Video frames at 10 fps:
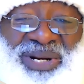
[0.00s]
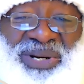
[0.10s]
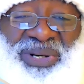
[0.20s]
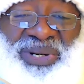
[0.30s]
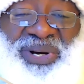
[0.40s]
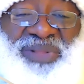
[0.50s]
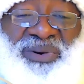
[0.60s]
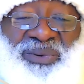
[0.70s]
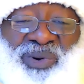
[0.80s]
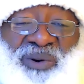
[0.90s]
heard on
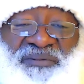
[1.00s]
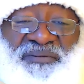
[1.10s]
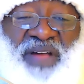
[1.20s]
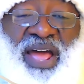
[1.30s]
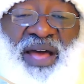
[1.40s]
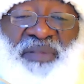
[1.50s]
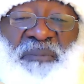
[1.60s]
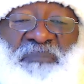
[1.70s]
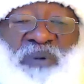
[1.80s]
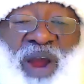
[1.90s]
the roof
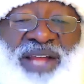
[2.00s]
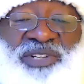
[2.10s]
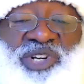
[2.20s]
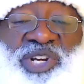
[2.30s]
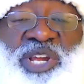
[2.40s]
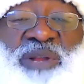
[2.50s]
the prancing